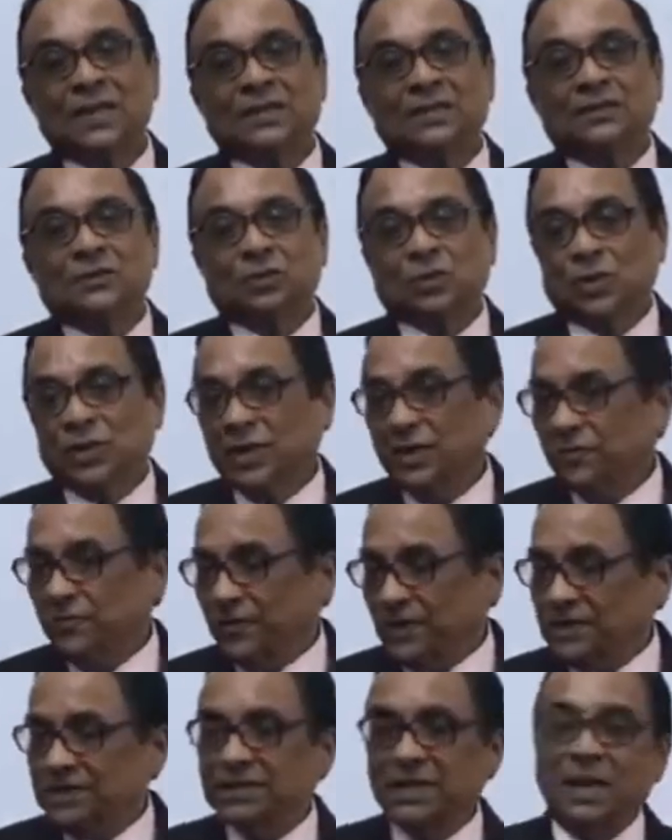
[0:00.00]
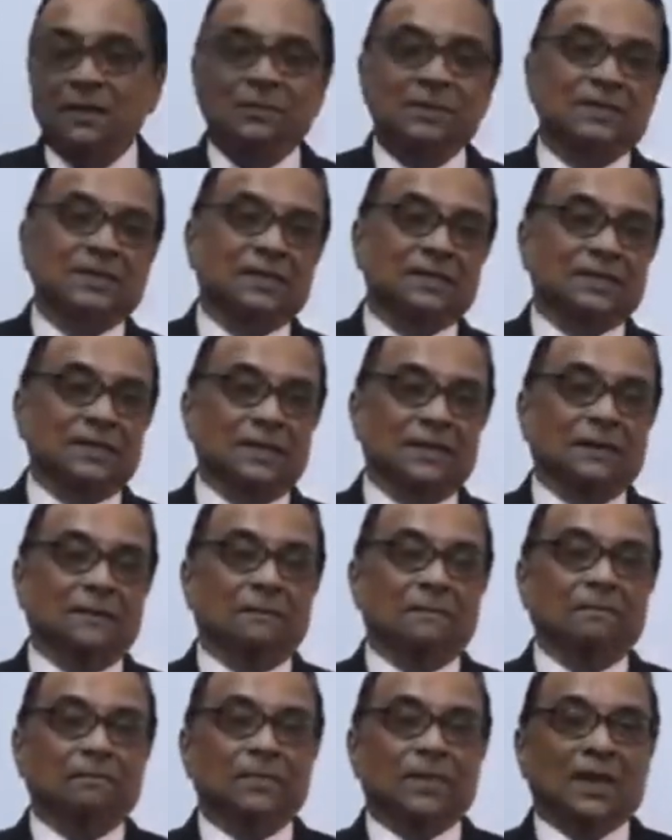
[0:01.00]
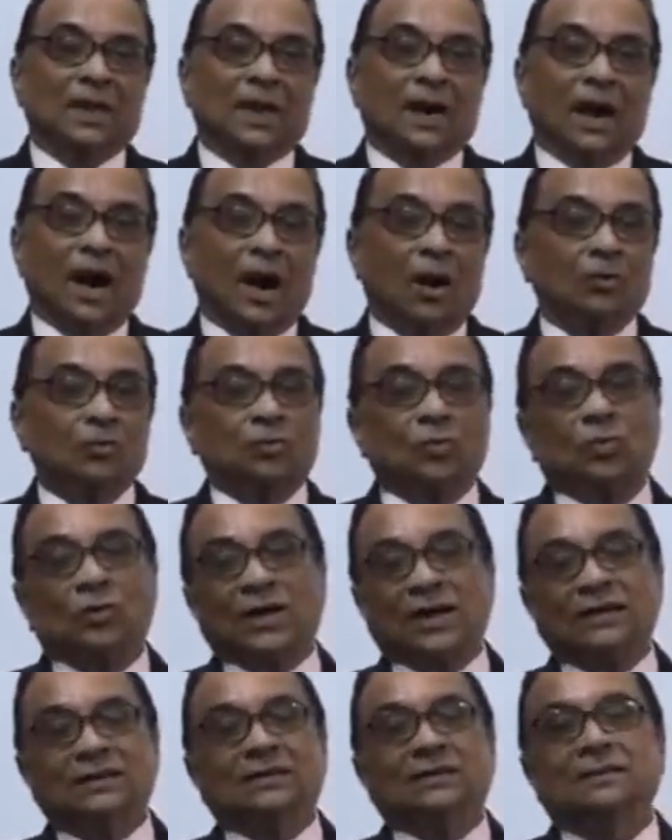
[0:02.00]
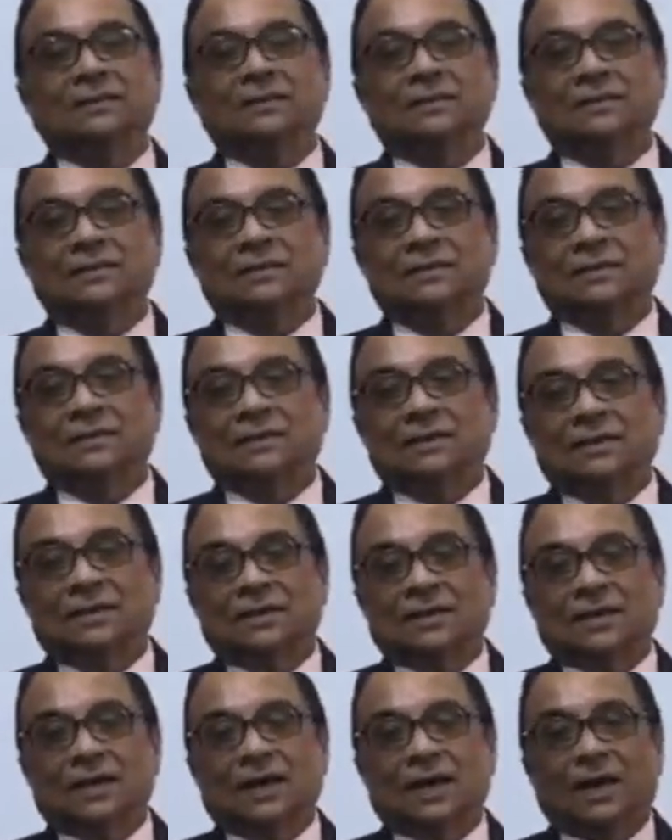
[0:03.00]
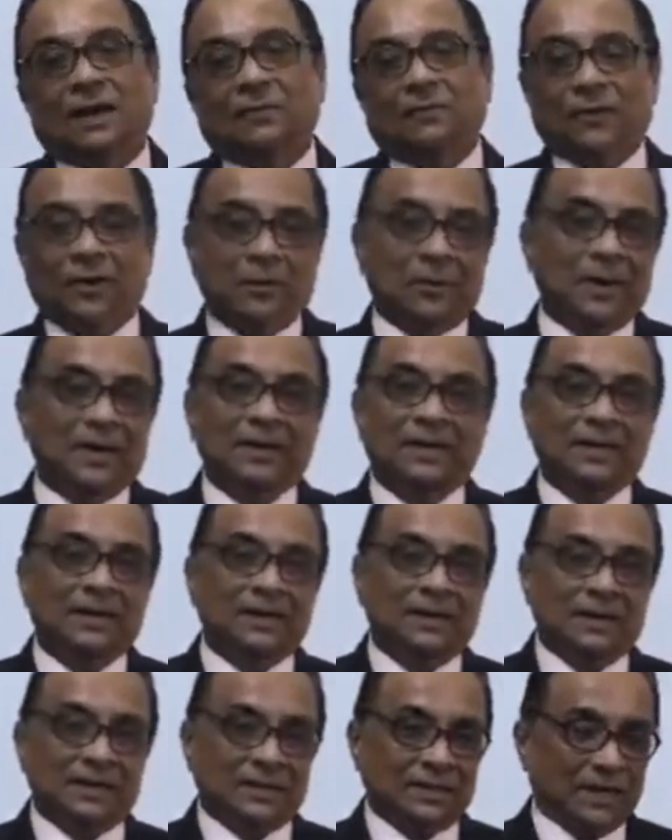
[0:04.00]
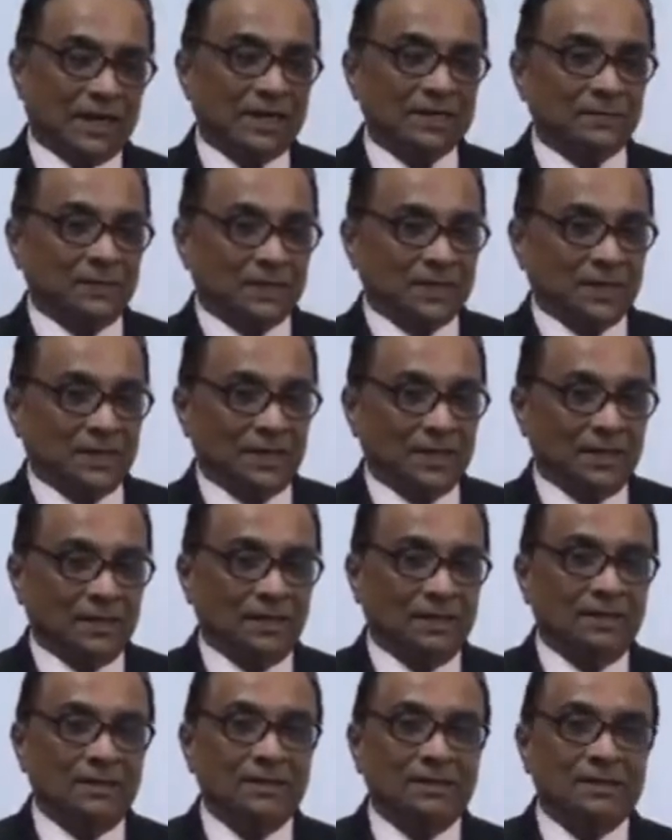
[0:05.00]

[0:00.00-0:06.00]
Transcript: So here first I am discussing how to get uh, fermented starch material